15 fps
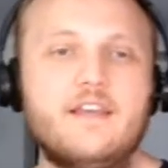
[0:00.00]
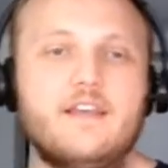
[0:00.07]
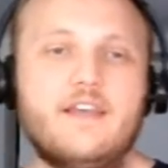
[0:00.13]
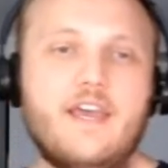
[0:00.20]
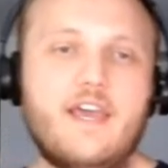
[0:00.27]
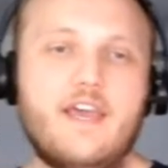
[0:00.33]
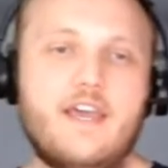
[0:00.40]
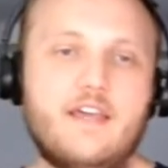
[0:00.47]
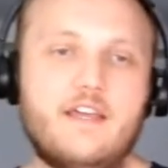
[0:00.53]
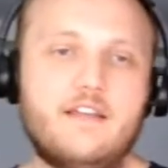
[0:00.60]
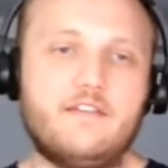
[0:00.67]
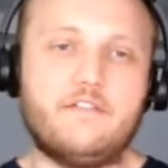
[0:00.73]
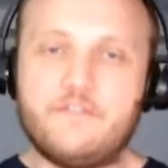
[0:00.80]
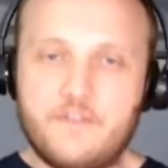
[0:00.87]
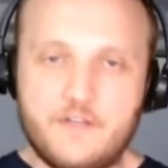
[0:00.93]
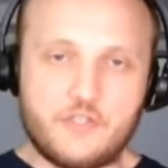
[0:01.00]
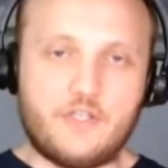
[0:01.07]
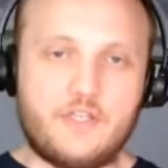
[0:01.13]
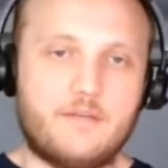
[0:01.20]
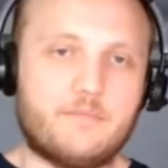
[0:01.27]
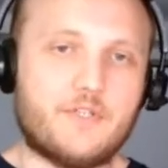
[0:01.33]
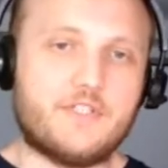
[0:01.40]
and
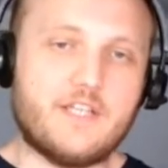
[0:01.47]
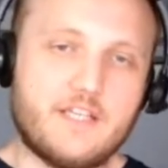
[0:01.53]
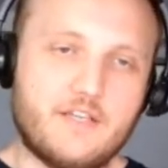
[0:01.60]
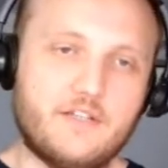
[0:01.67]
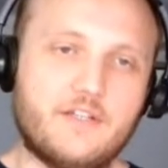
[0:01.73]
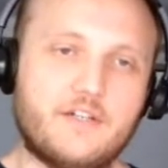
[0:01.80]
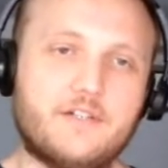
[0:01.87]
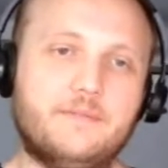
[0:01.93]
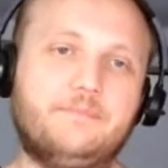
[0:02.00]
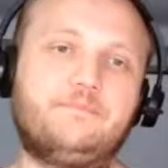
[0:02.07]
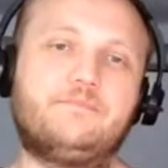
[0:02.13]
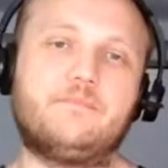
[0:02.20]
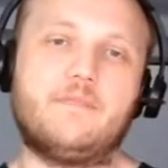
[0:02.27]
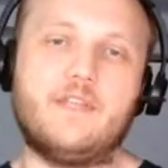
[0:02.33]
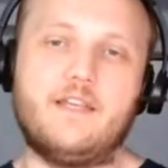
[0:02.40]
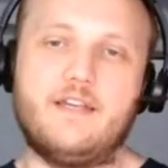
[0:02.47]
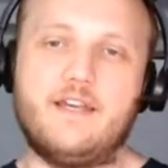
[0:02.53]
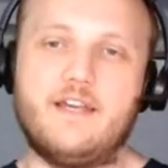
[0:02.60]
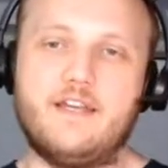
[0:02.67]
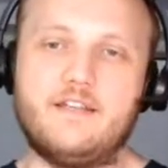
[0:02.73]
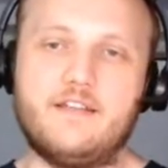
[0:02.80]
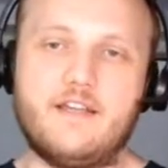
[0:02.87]
phishing in particular,
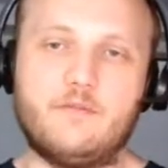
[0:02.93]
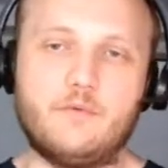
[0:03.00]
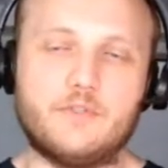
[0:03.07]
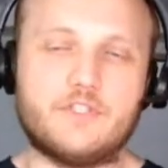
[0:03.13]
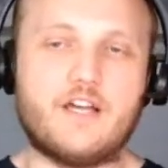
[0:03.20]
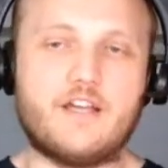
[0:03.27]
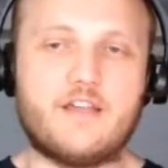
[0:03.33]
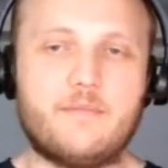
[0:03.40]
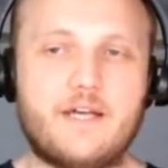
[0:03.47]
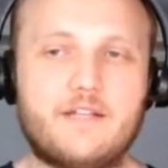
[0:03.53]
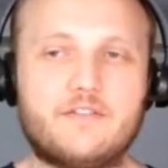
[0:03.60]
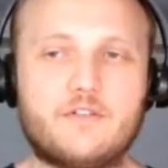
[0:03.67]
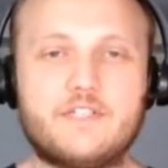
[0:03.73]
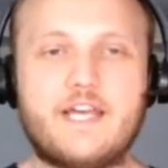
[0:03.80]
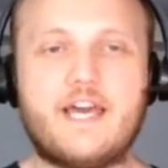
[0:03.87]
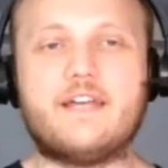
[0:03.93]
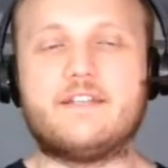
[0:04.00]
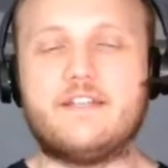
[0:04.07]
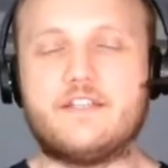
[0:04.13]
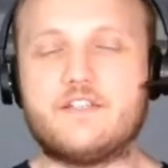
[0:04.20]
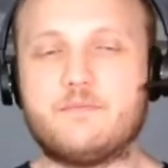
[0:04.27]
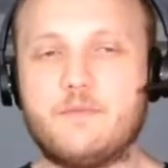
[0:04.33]
and we'll talk about their
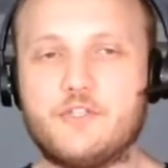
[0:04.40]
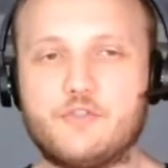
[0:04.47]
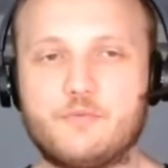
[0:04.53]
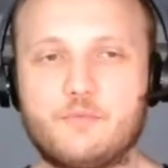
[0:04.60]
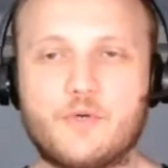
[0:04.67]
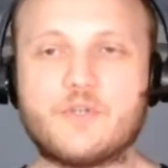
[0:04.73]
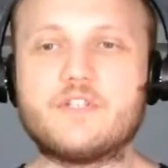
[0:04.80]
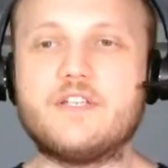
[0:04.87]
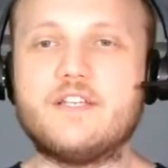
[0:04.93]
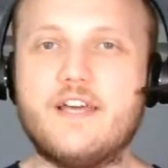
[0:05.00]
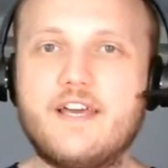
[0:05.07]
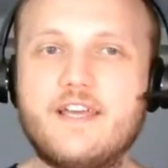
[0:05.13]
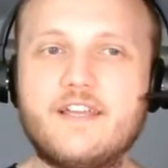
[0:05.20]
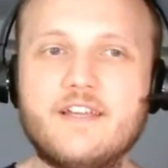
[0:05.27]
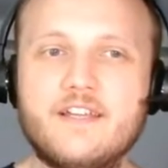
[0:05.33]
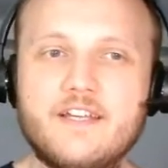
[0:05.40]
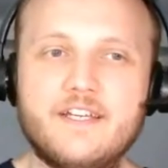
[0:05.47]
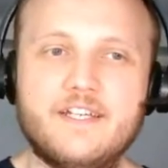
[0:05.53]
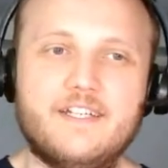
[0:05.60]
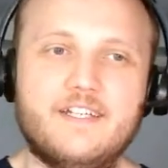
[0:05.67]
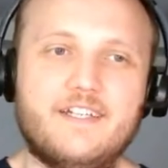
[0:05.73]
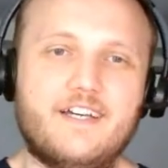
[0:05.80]
tactics much more today.
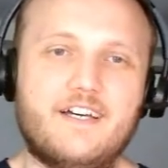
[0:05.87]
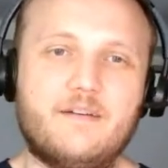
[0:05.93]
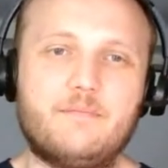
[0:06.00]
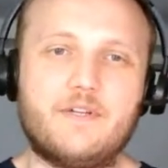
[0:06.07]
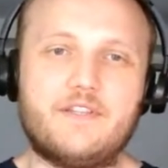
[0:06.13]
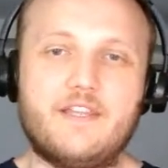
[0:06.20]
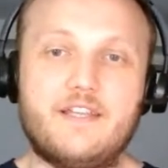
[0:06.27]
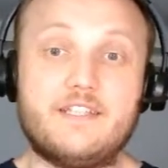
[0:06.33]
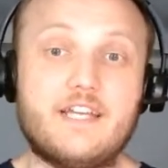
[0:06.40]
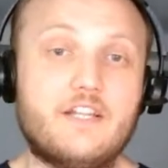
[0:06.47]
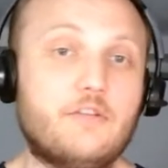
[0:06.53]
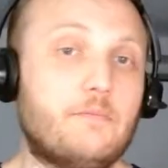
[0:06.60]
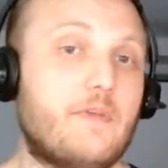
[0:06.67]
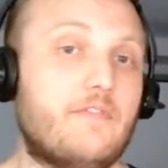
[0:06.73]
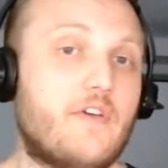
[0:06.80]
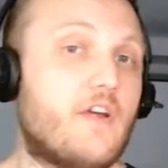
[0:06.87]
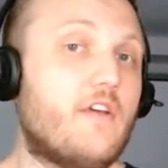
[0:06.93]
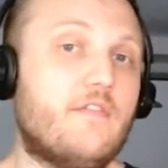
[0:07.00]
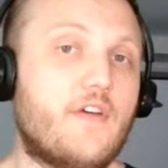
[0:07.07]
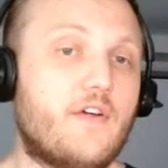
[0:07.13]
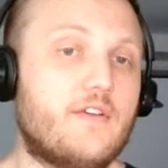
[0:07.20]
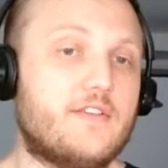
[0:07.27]
But they tend to be very,
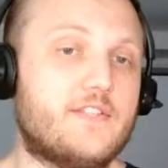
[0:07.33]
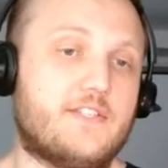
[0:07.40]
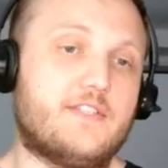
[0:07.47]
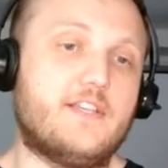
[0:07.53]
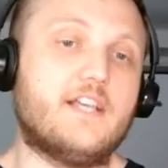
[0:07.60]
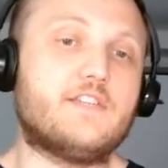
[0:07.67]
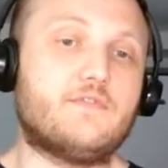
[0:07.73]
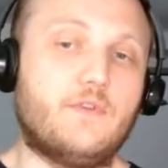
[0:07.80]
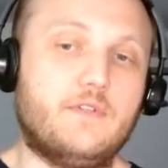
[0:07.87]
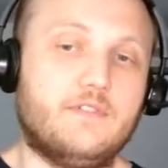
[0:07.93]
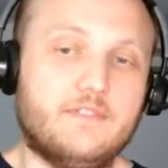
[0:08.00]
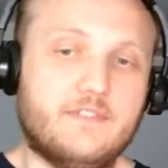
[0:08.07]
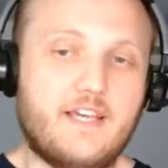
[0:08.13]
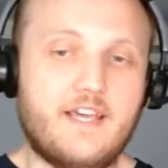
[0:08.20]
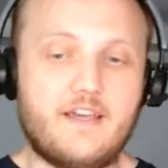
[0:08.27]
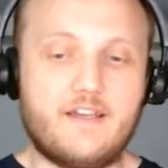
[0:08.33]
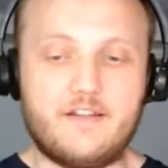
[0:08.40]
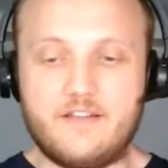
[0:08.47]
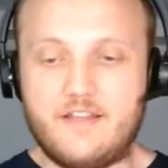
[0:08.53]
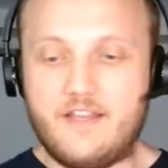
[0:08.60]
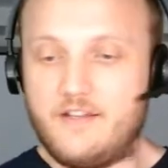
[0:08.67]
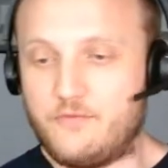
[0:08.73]
very successful.
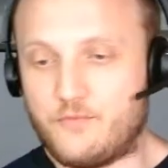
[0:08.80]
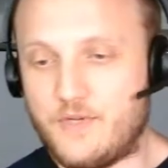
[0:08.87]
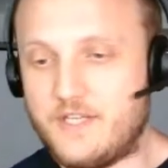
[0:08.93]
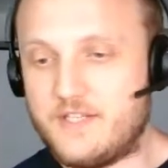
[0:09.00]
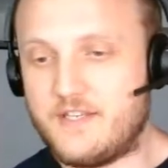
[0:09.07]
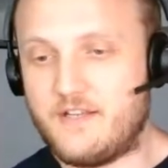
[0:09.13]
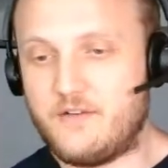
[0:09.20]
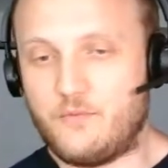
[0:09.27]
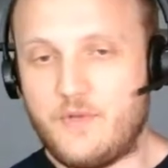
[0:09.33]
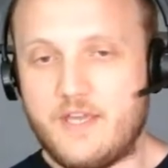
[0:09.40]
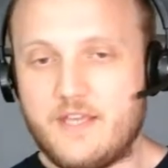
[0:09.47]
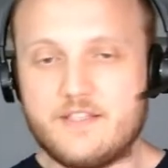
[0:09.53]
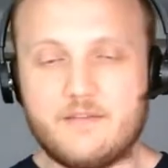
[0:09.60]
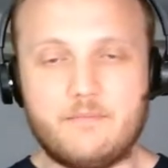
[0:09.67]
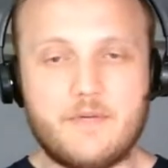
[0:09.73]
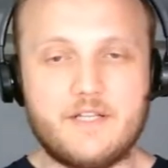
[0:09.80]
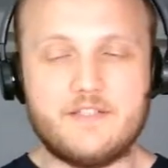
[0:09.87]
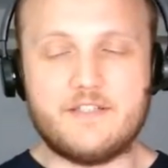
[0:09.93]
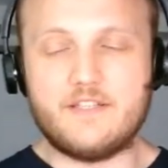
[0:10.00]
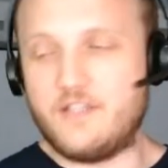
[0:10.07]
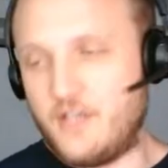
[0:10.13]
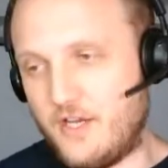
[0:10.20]
And in recent weeks and
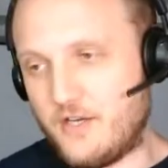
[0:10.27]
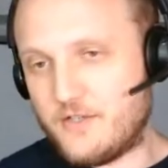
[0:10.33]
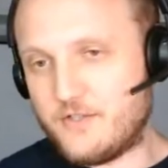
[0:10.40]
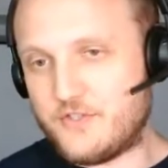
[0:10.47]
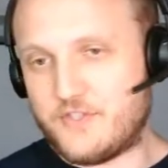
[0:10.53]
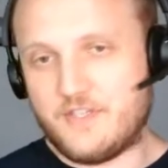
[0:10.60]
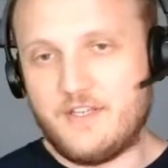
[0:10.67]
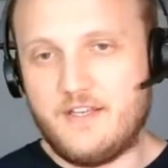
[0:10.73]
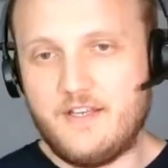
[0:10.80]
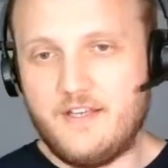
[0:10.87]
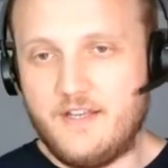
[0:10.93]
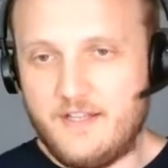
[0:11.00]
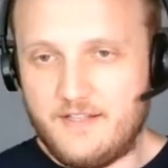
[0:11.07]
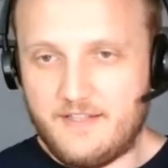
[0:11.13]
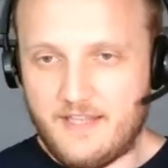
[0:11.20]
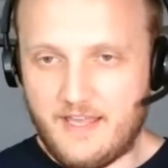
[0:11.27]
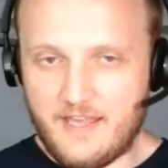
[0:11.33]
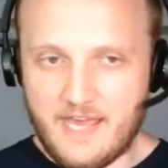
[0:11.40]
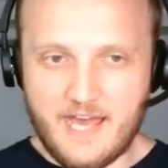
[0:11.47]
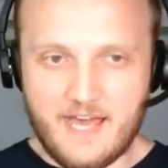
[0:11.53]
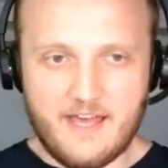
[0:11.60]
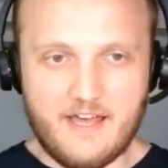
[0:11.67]
months and years, they
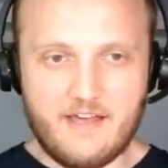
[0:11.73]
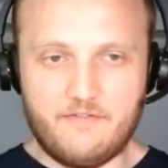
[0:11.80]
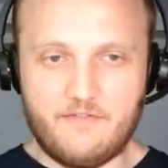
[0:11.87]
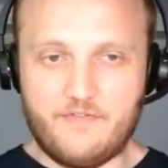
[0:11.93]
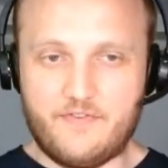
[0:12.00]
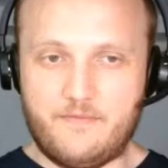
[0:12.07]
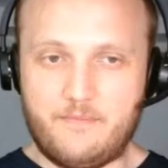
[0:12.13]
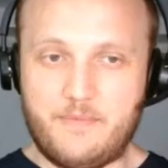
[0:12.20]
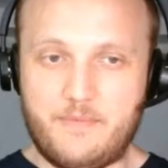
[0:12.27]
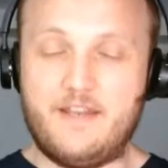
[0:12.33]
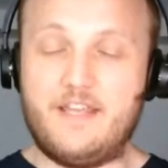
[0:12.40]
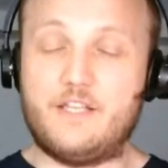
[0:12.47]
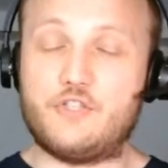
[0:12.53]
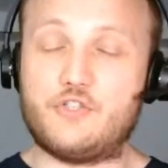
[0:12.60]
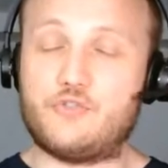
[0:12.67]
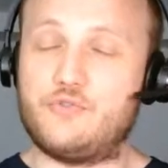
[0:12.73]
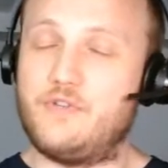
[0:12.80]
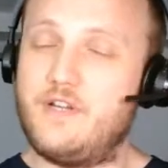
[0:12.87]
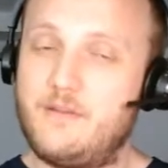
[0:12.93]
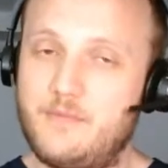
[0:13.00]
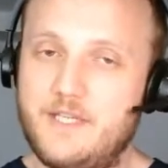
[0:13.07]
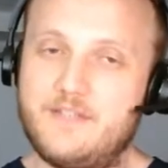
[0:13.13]
have been
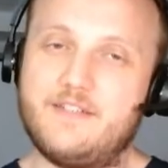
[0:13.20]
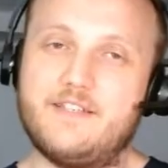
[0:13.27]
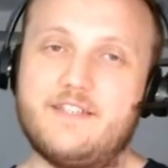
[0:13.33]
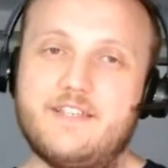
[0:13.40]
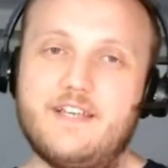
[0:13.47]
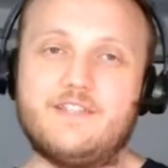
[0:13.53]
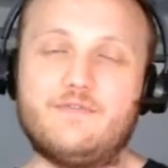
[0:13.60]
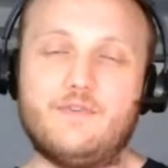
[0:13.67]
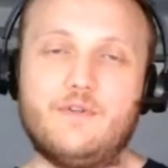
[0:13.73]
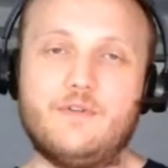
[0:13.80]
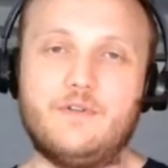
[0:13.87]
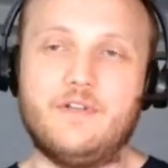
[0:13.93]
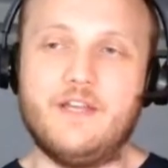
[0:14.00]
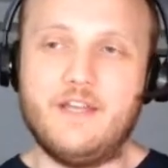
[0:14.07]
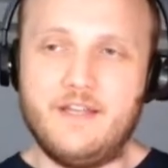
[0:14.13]
extremely successful